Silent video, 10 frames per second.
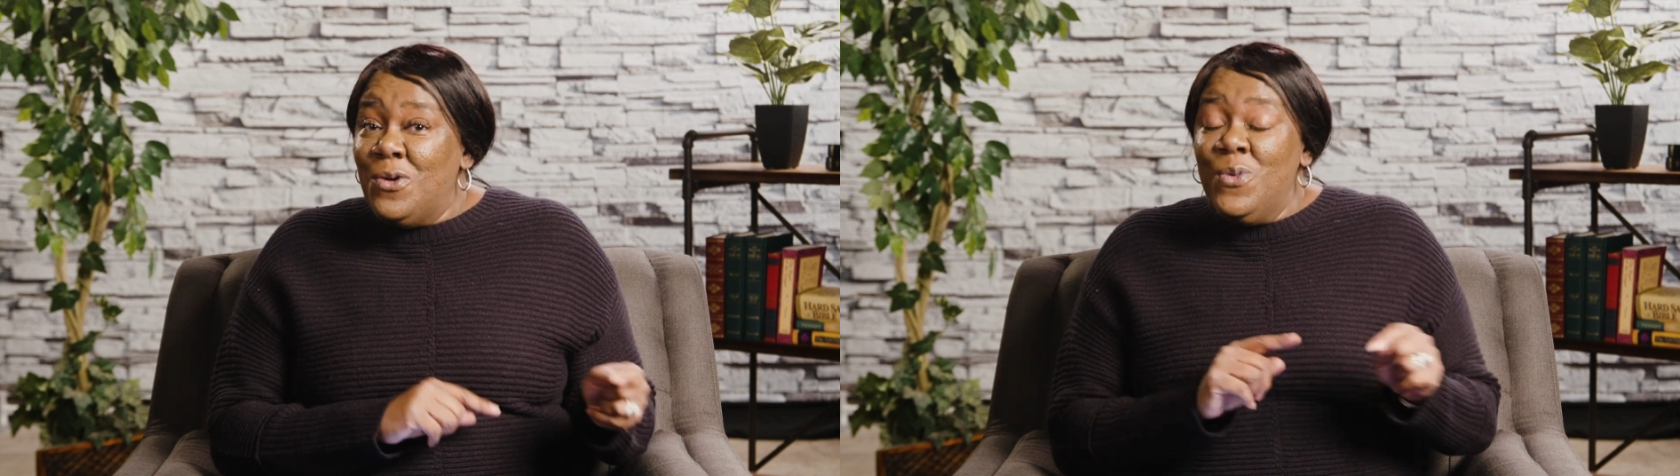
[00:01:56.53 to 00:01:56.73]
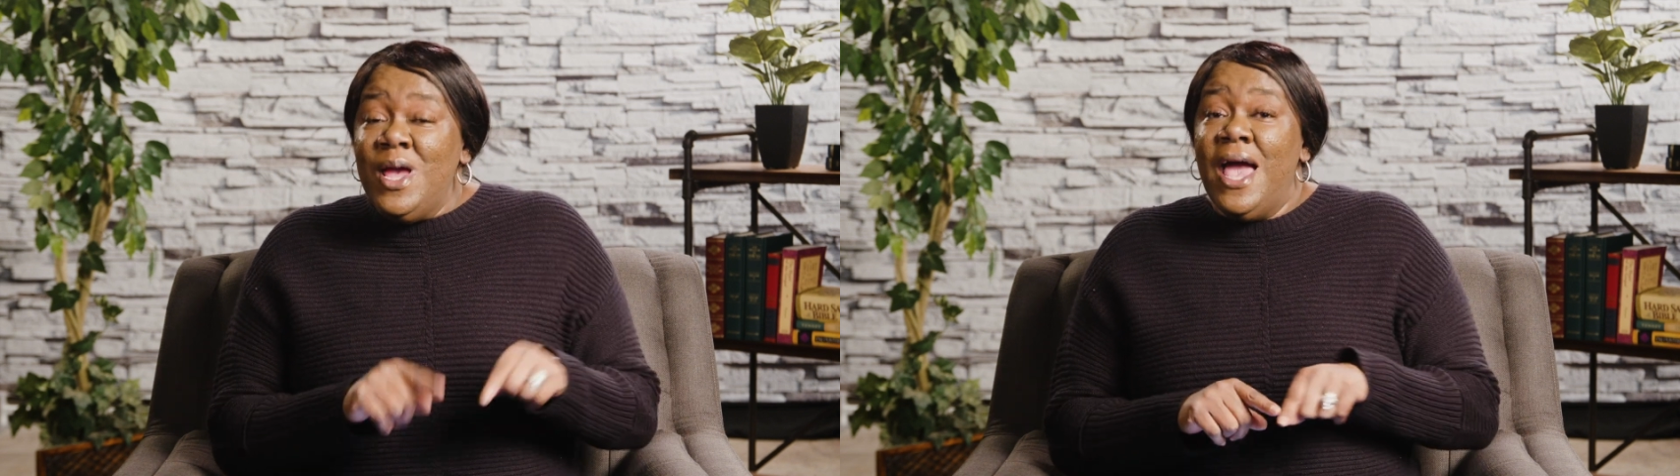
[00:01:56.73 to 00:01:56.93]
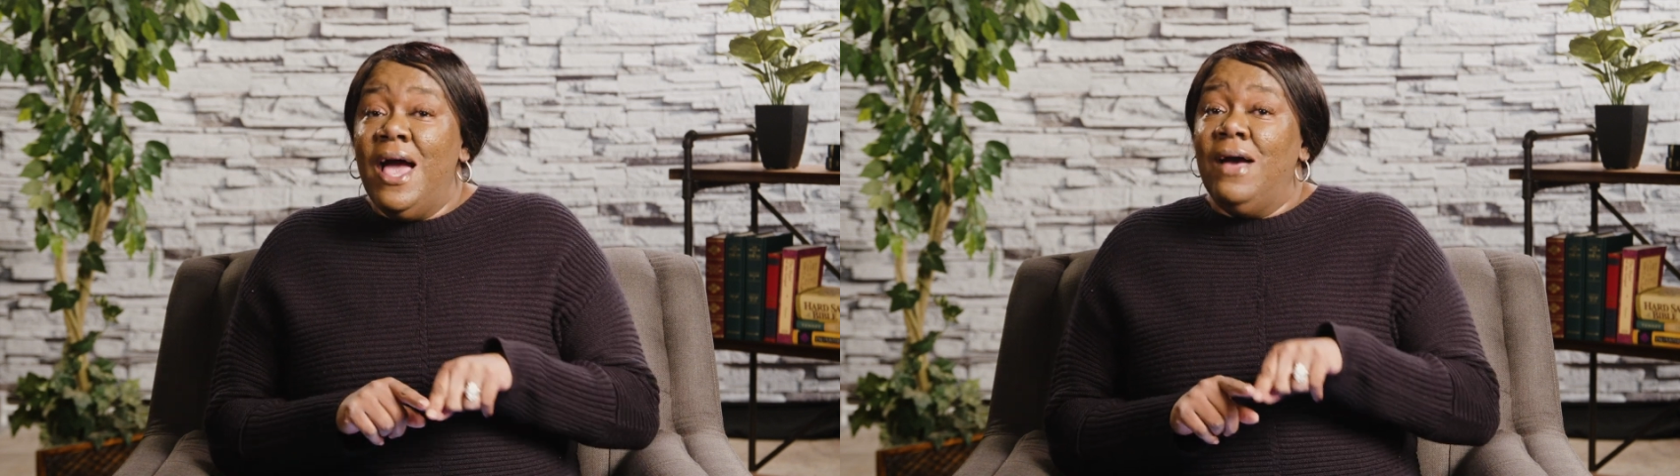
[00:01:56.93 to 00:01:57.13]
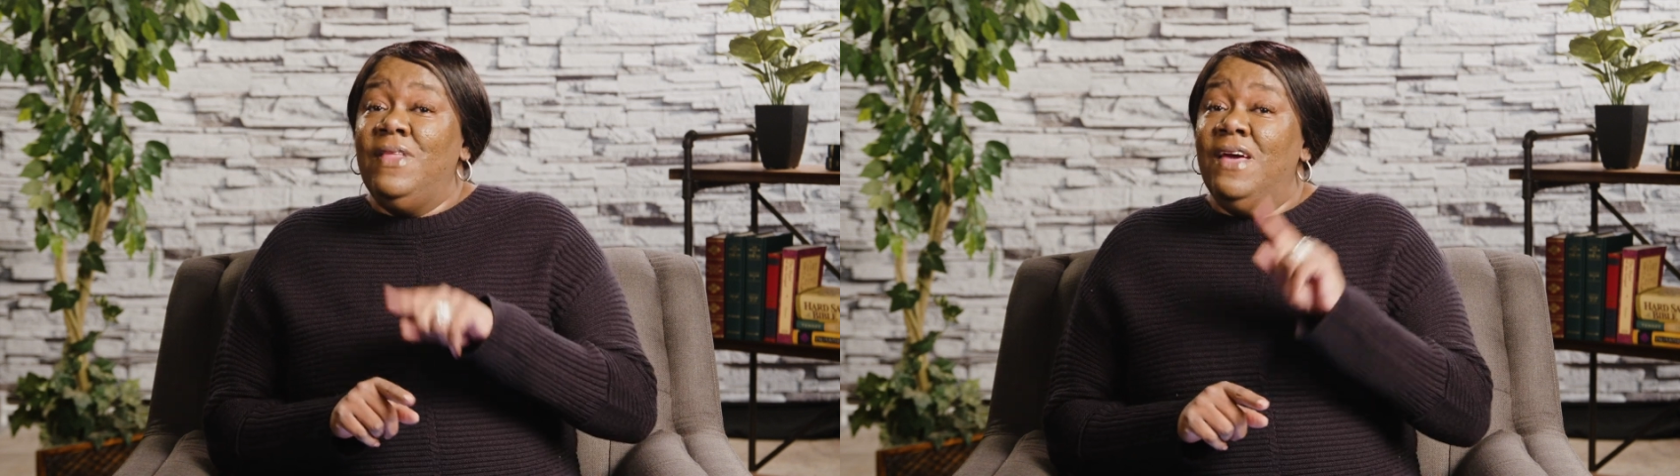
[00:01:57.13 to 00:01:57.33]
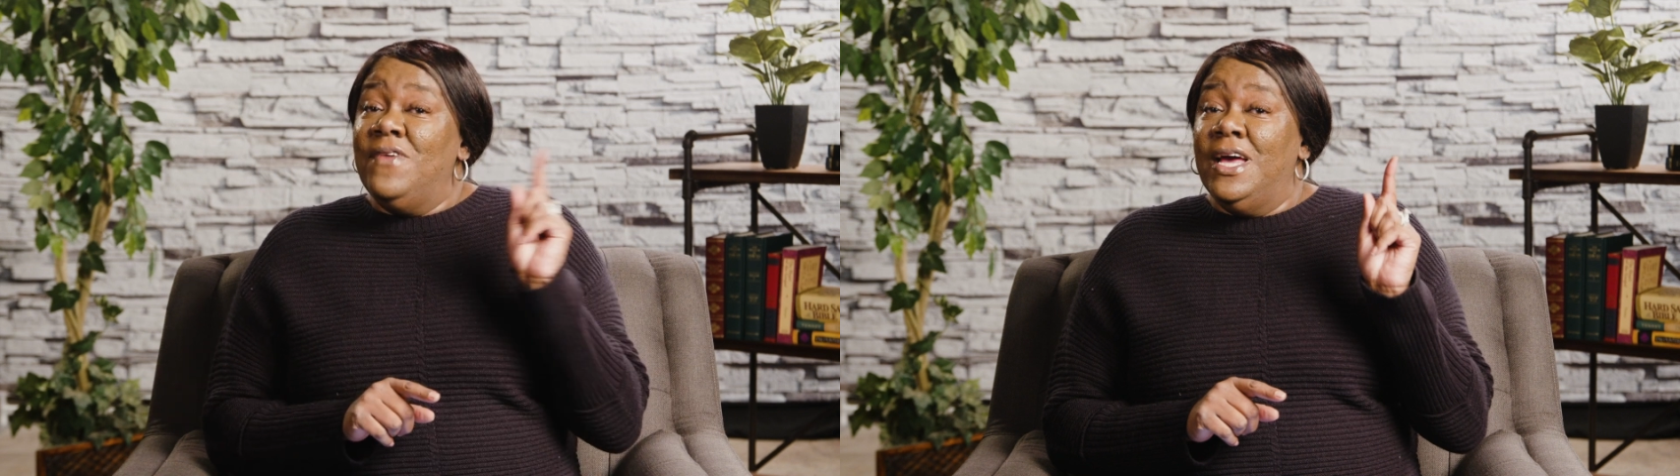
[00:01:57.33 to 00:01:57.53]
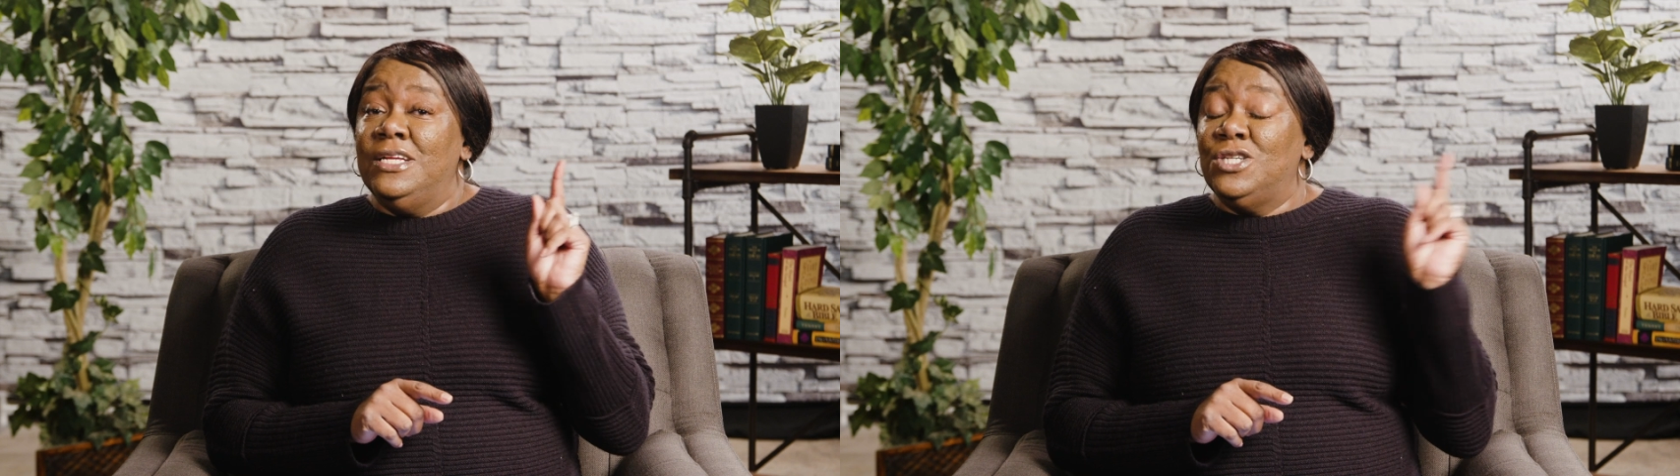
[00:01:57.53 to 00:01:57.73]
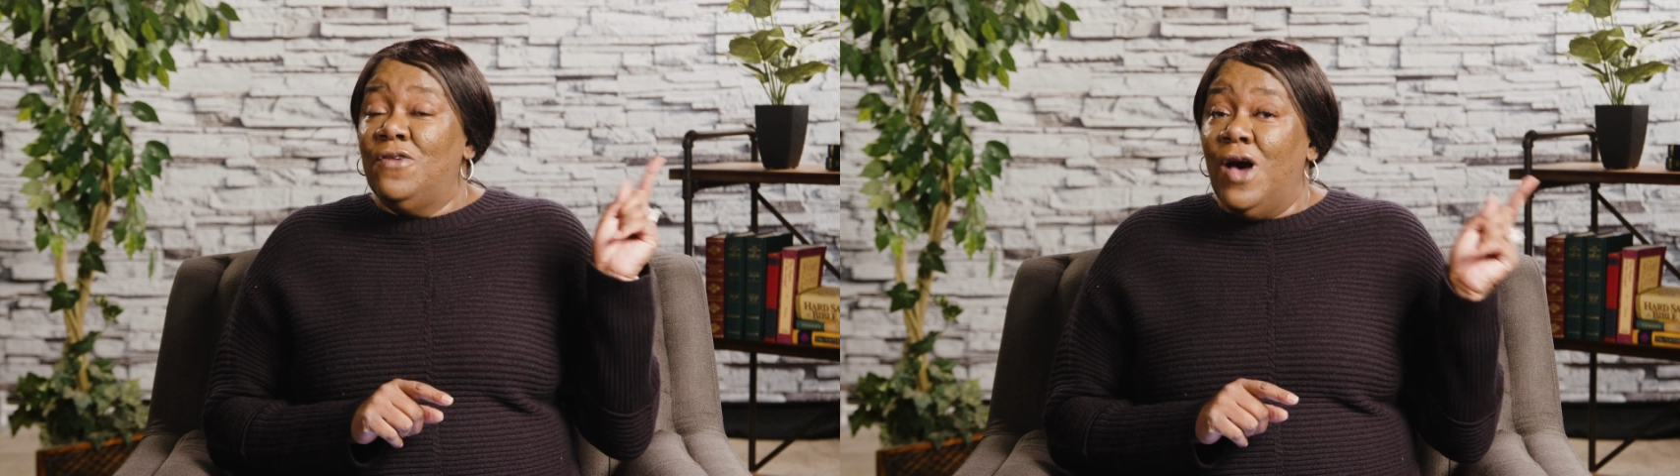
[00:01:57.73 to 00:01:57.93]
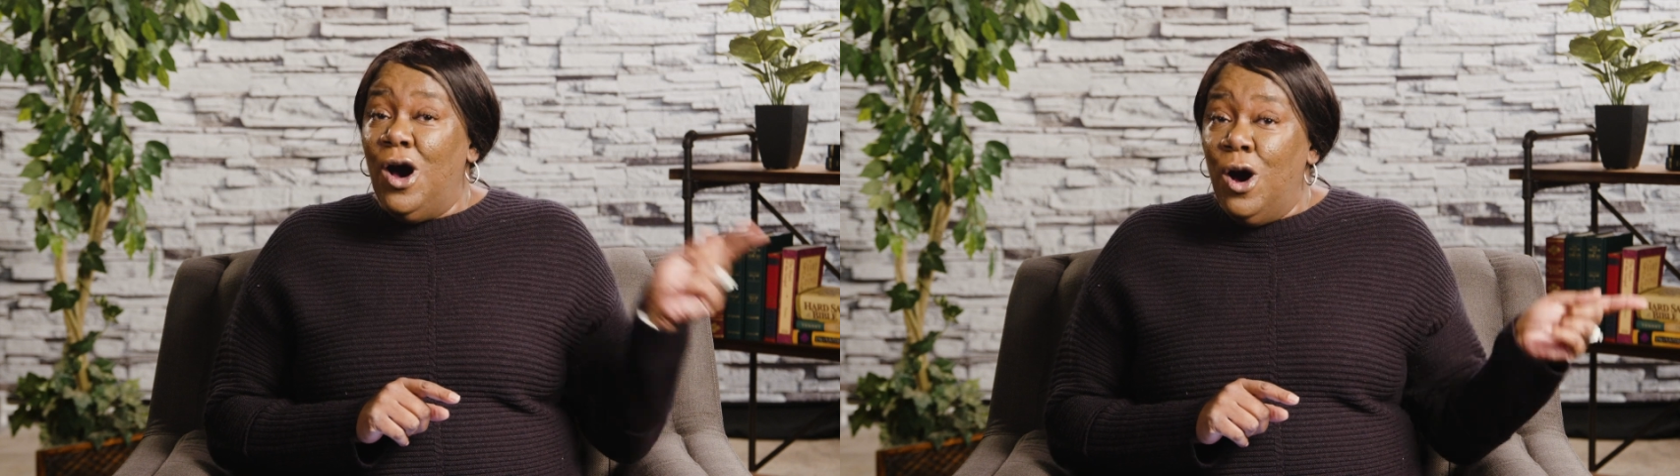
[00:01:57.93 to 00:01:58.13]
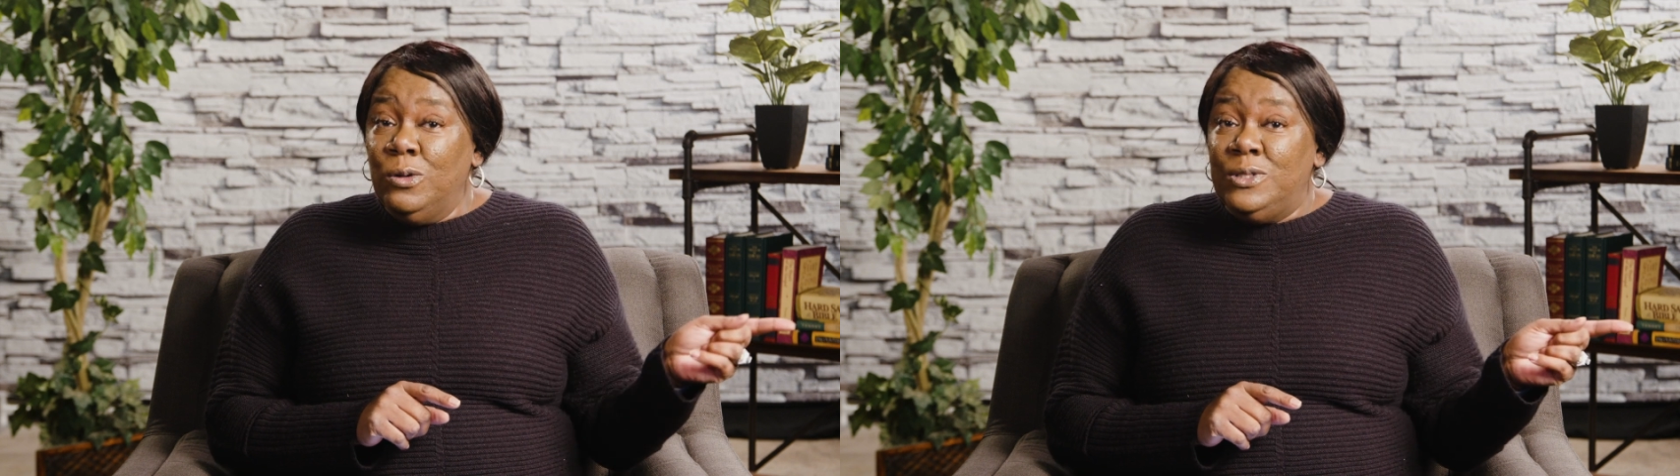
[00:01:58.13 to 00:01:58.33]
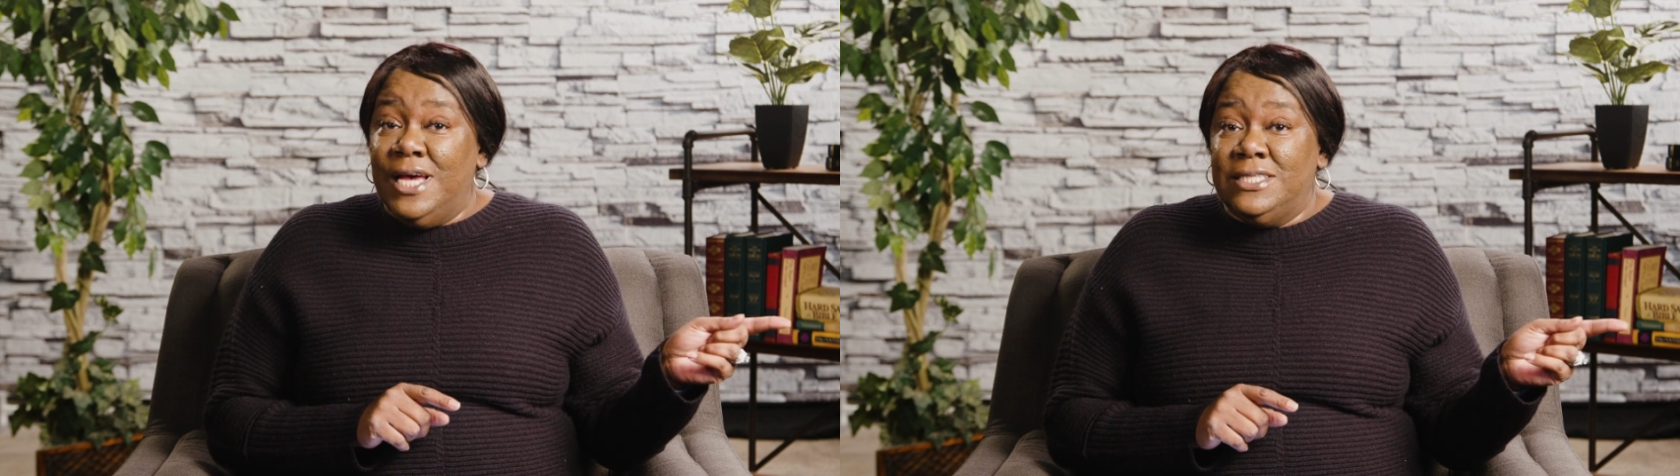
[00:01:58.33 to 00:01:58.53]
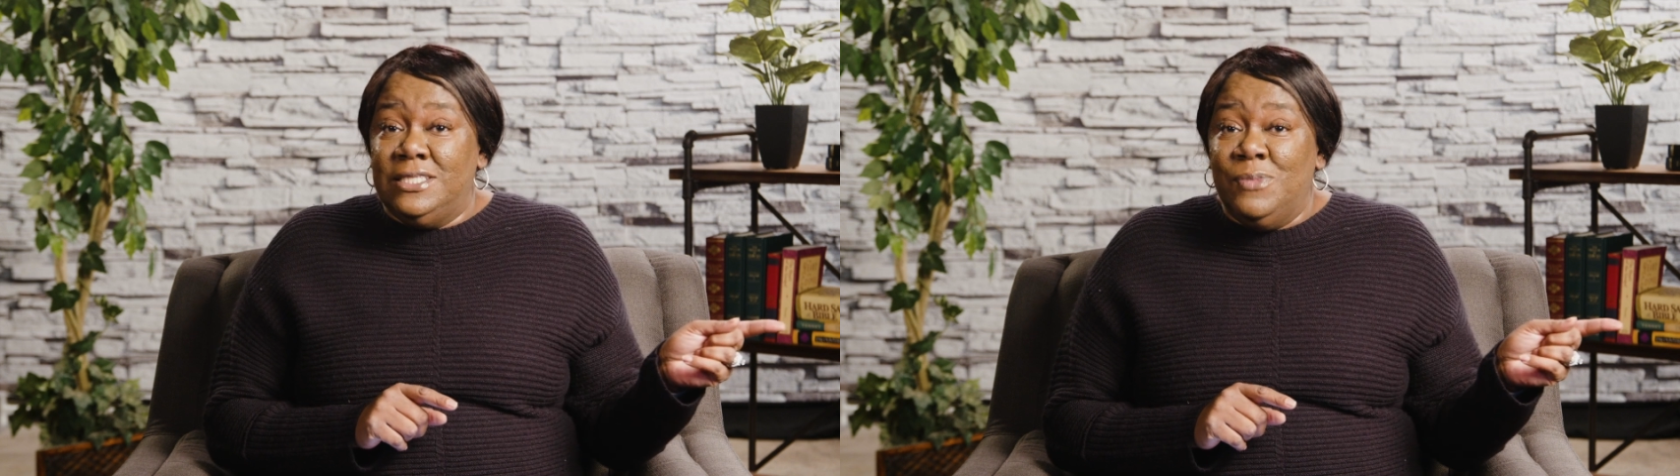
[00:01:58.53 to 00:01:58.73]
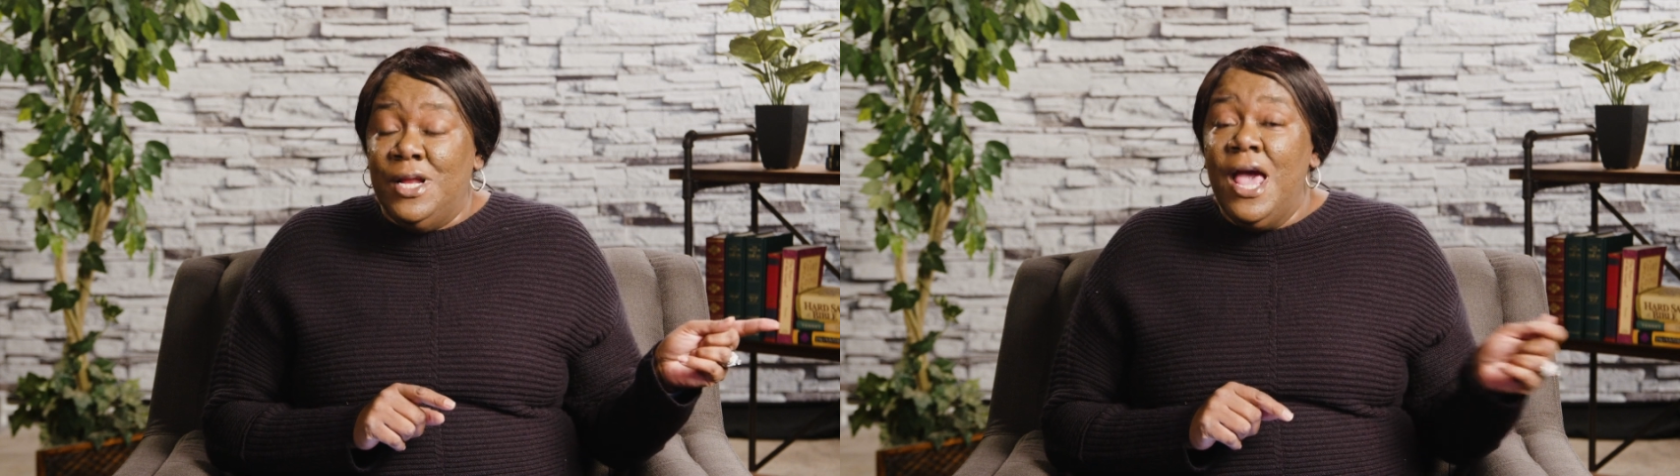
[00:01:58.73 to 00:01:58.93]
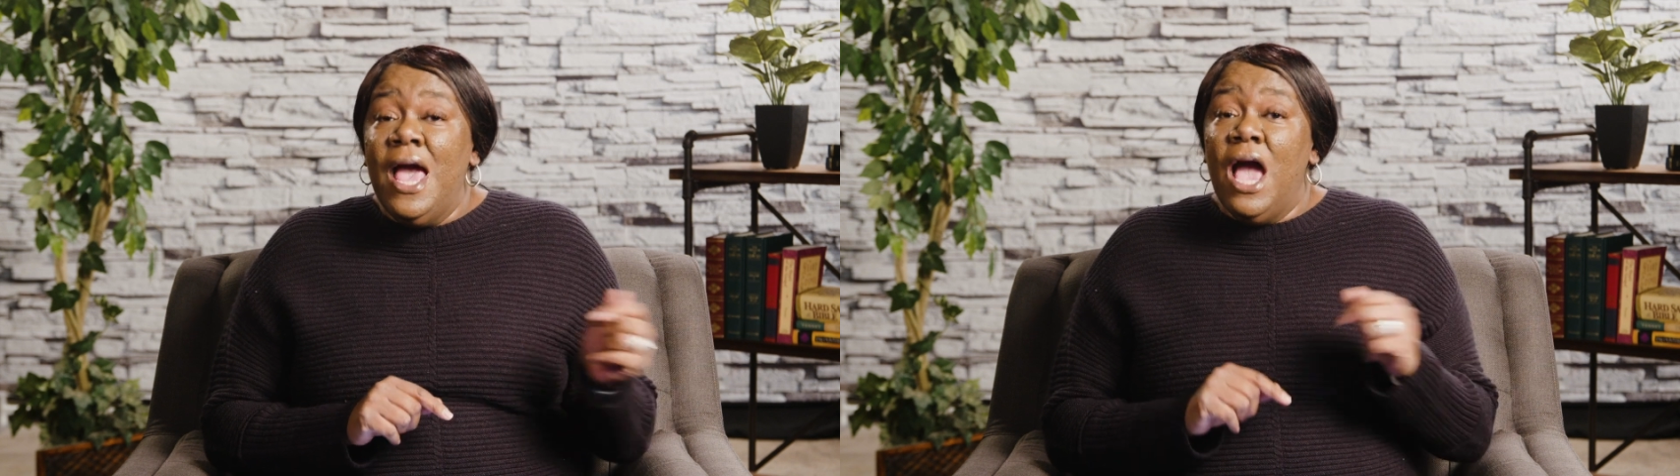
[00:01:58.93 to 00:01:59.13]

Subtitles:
we have the advantage of the Old Testament,